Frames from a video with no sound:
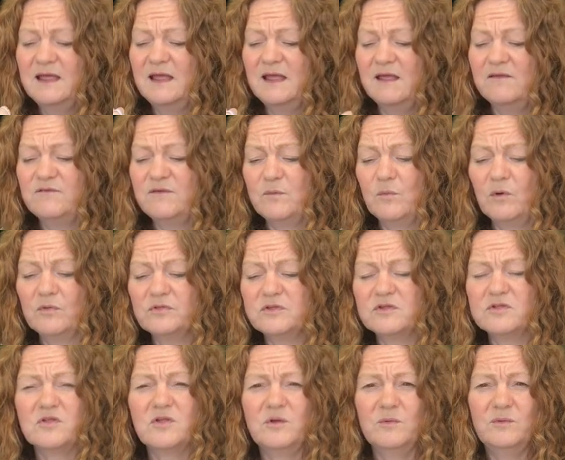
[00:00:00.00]
If you
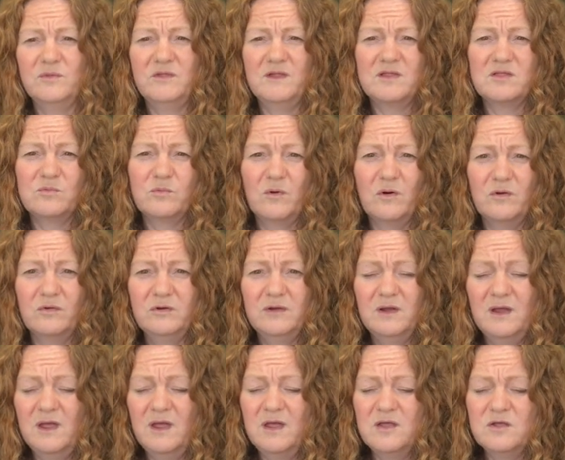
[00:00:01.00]
wanted to with this one,
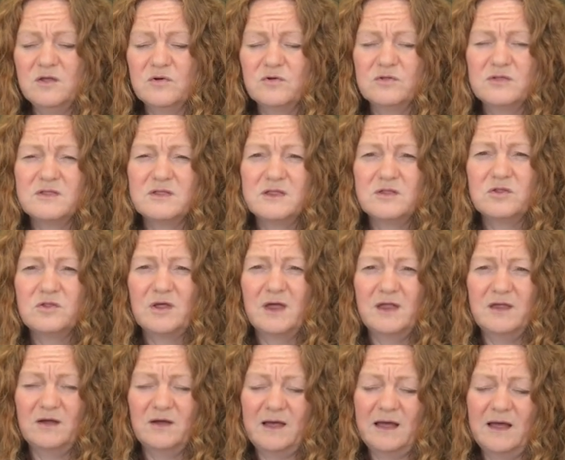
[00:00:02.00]
you could cinch it
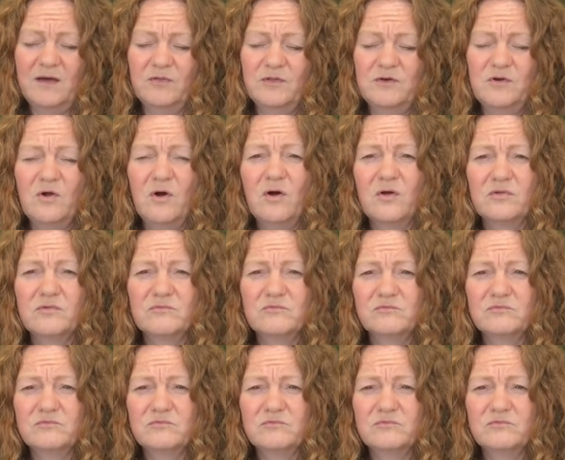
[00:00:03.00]
out the knot,